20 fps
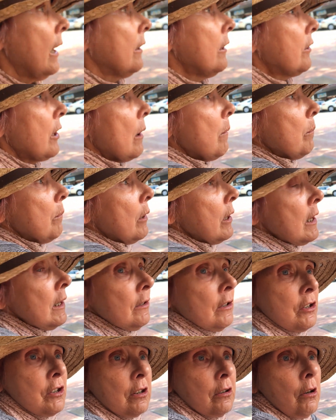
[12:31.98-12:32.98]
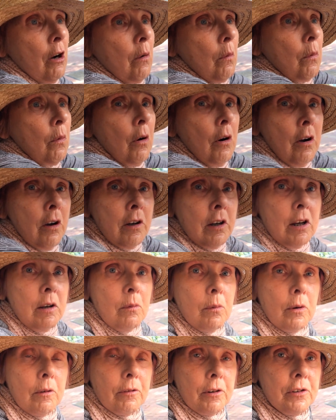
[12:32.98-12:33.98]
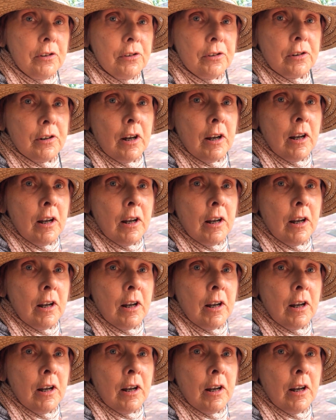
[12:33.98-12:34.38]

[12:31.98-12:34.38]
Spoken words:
out their meanness and not working with us?